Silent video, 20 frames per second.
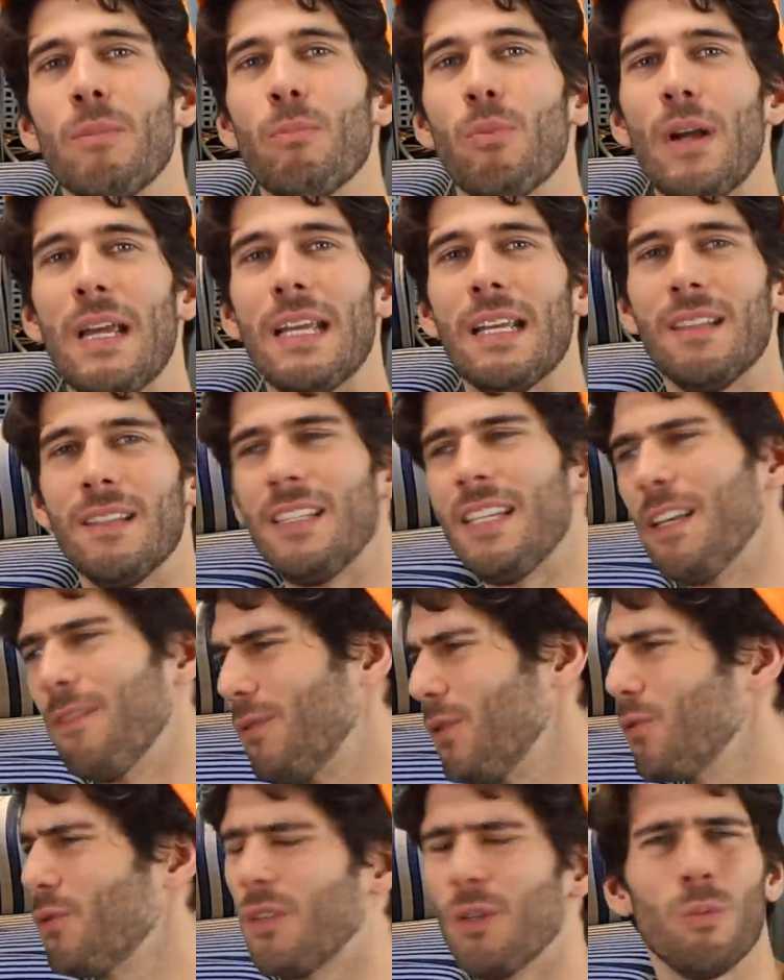break and see if
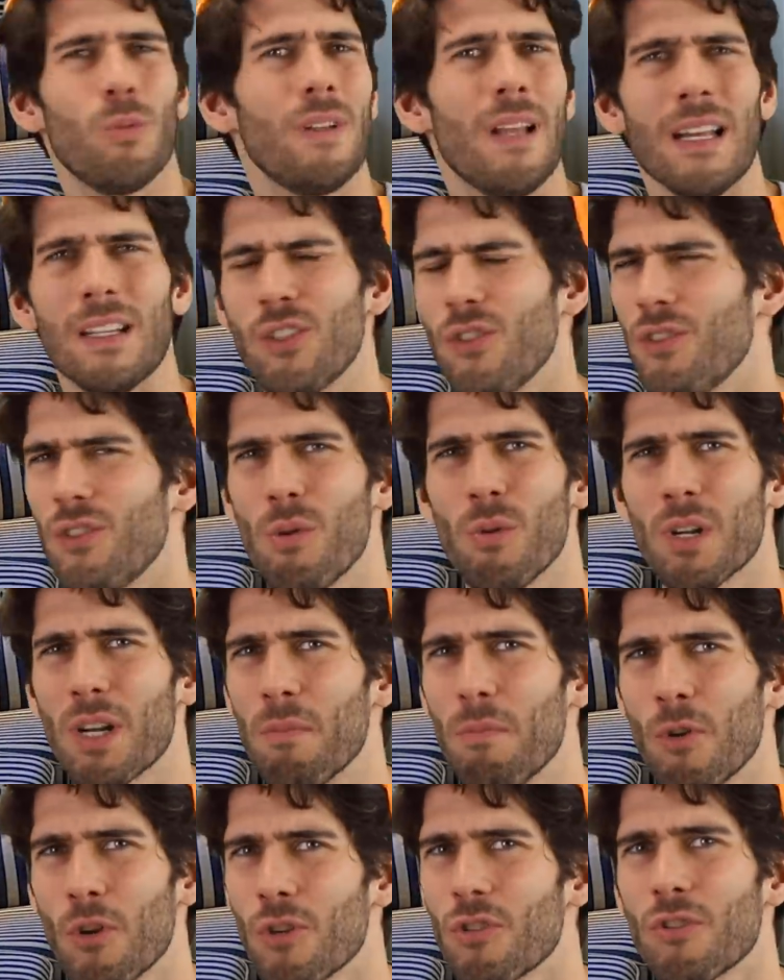YouTube would like to show a
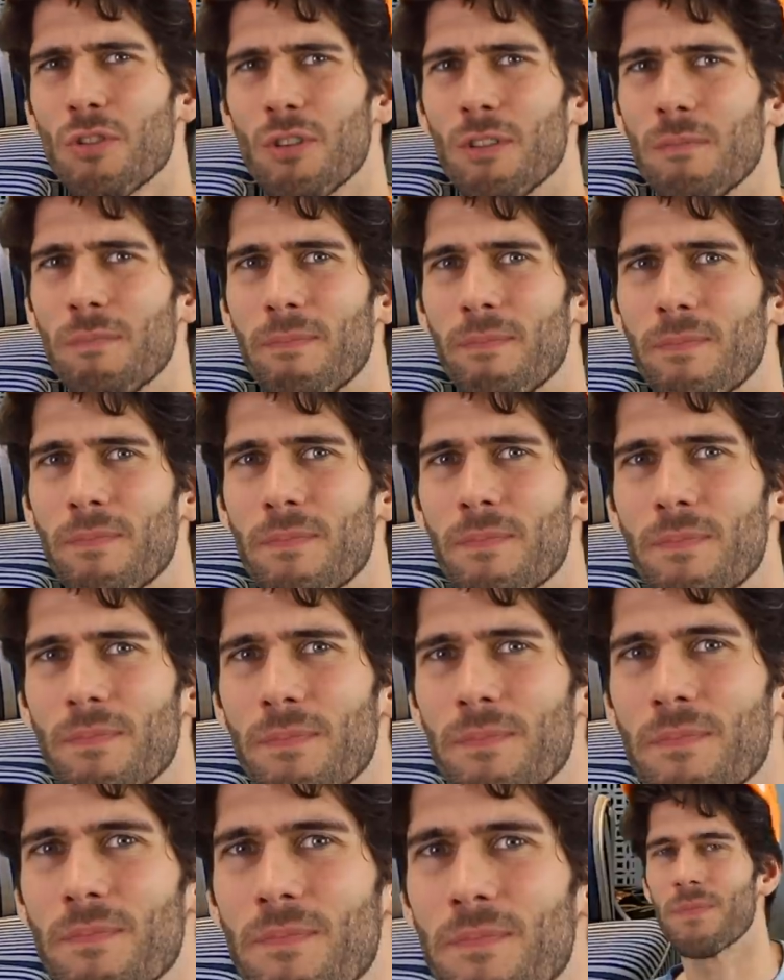commercial.
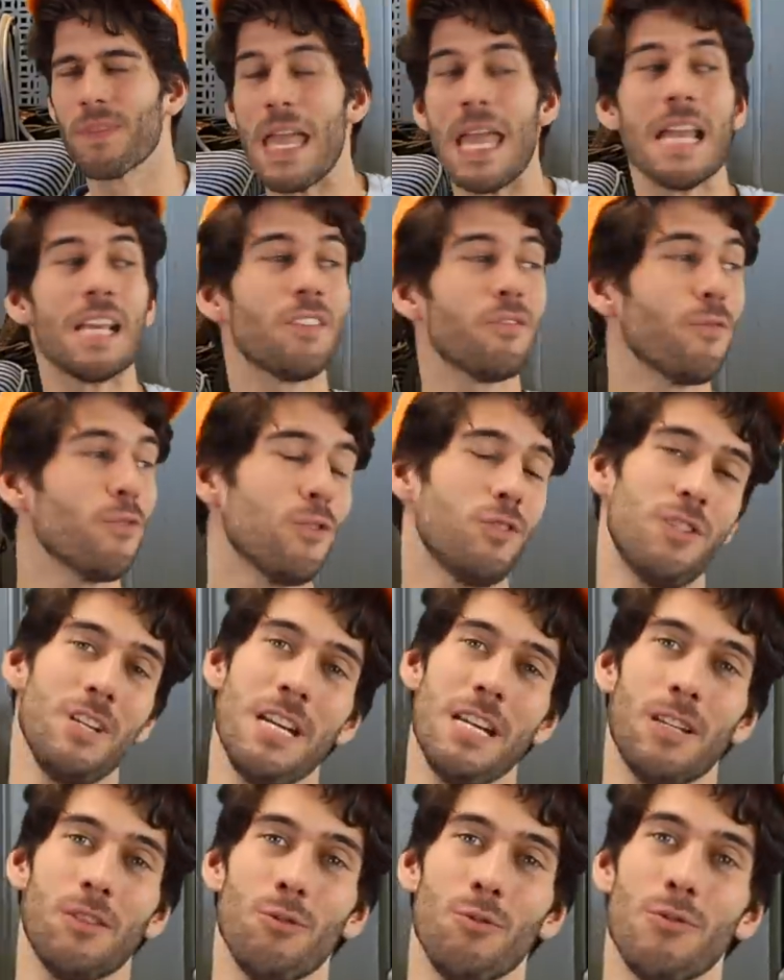Thanks for
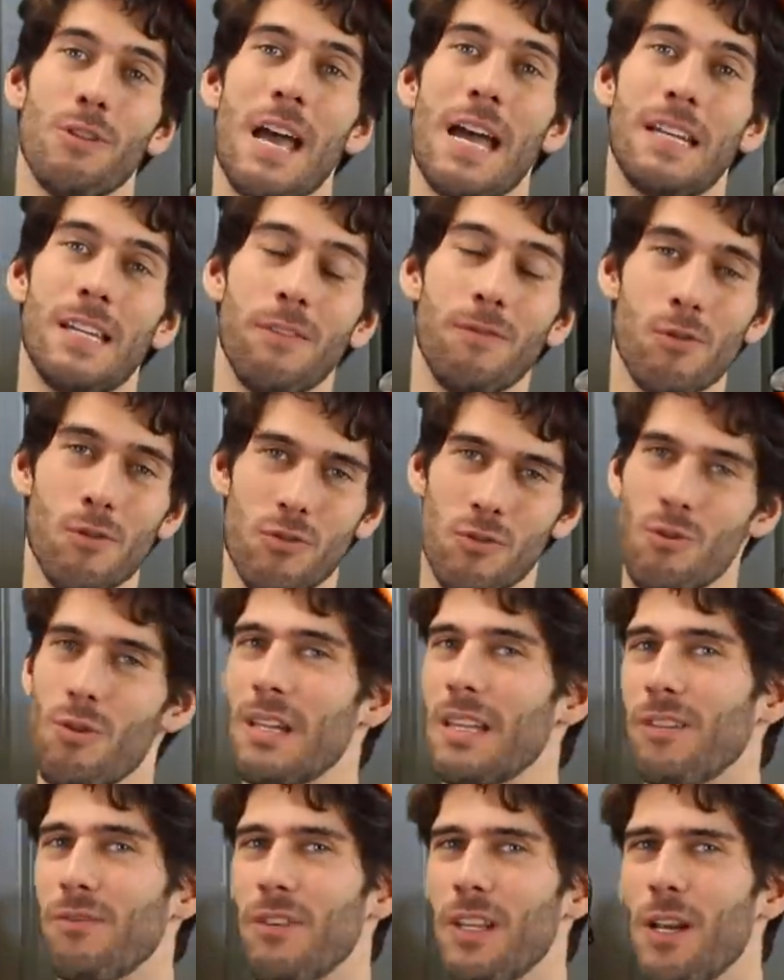sitting through that. And if you're
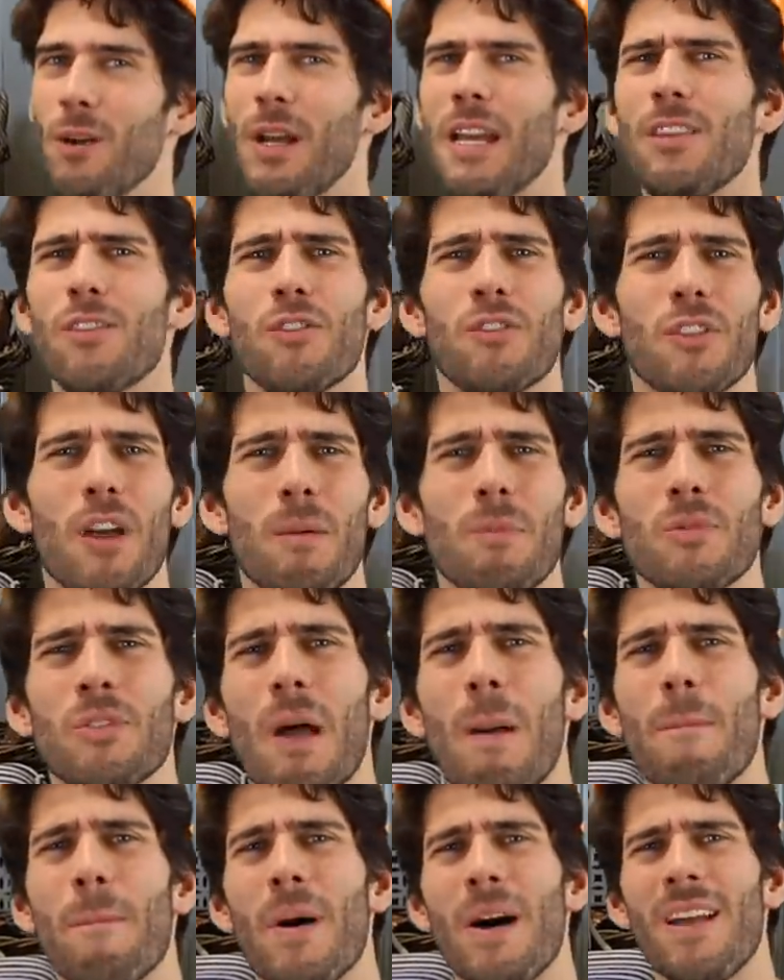enjoying this video, hit the thumbs
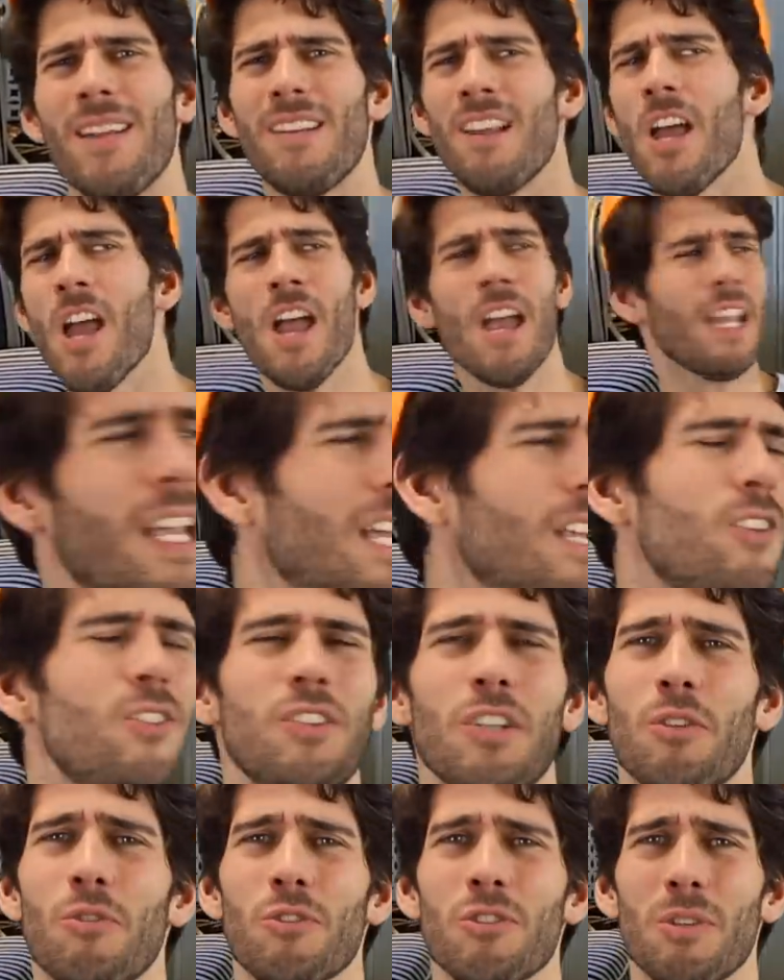up button,
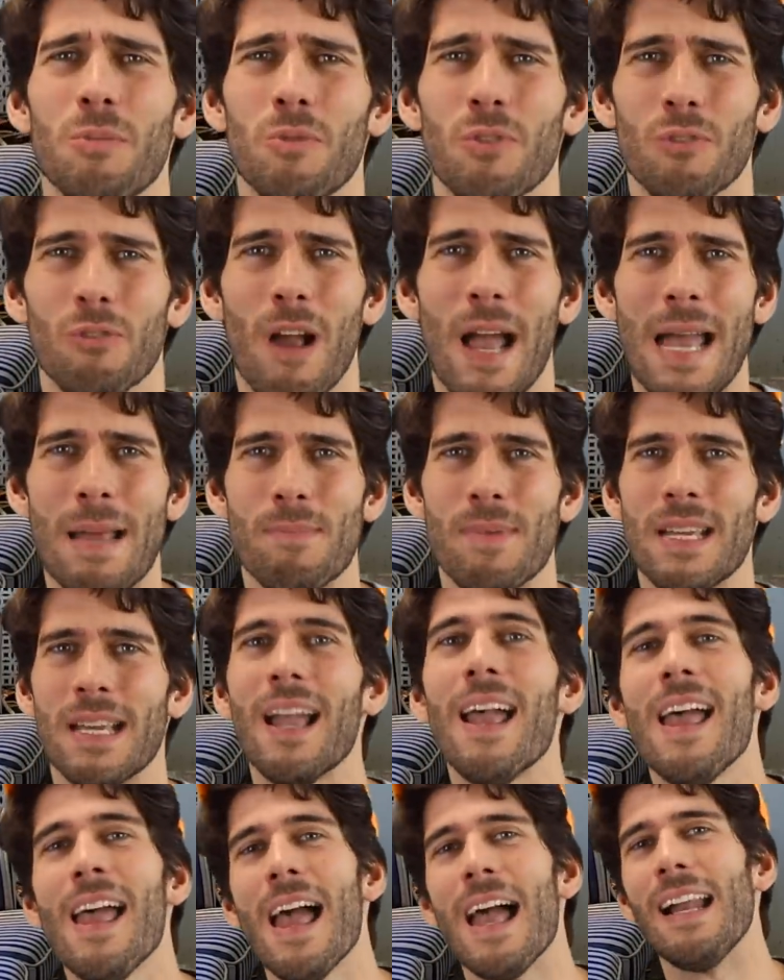consider subscribing,
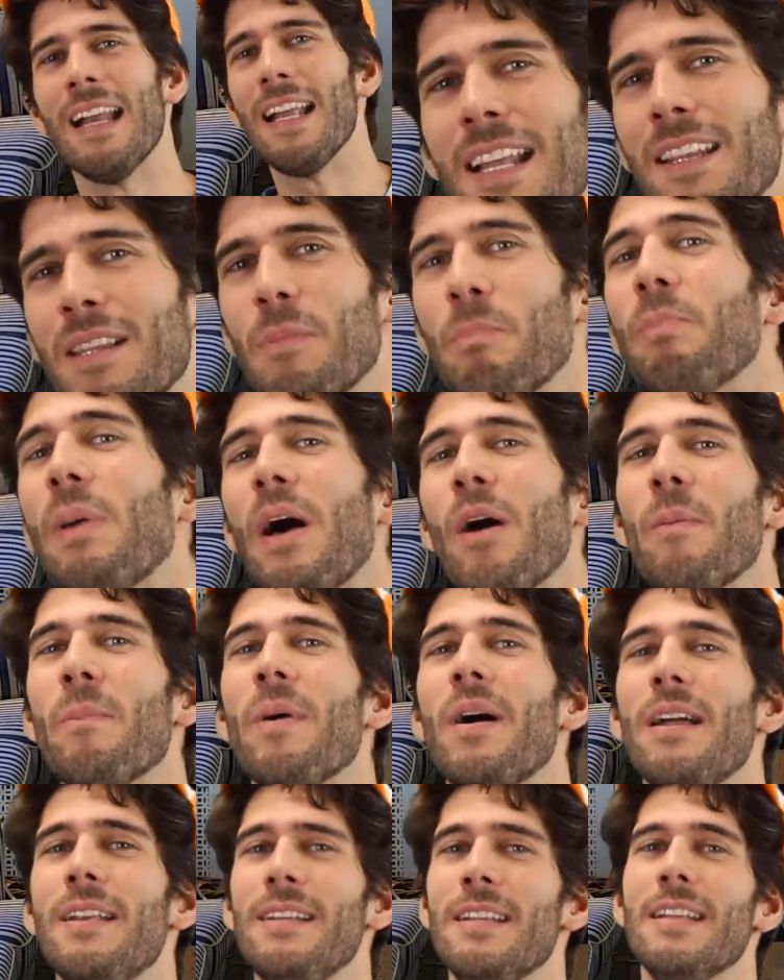and hit the bell
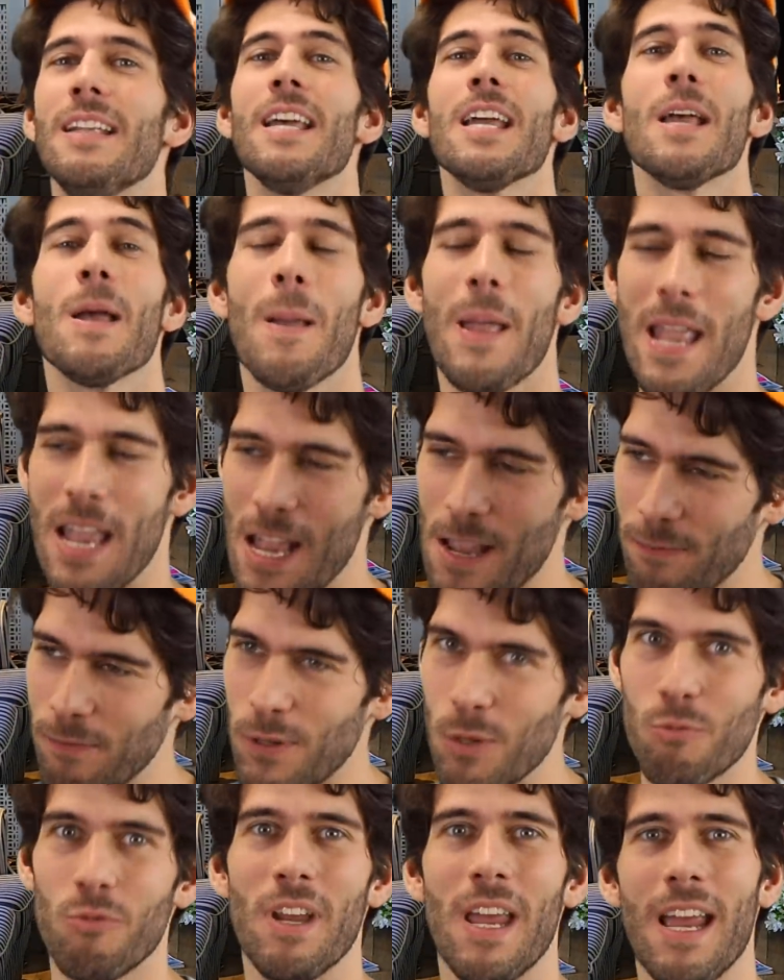button if
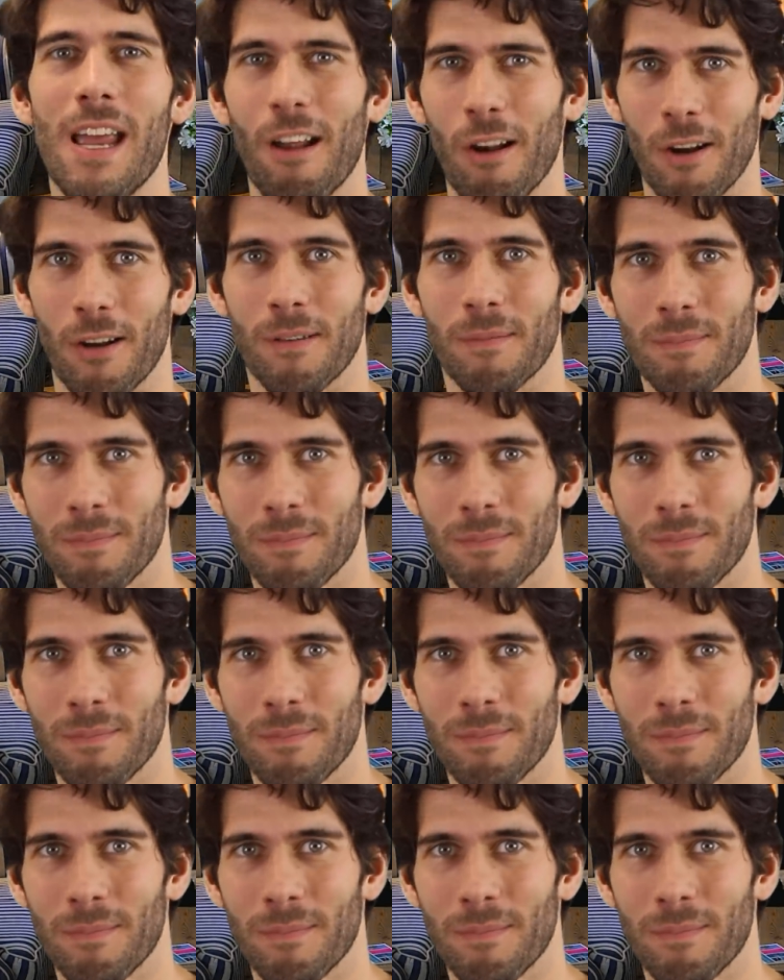you dare.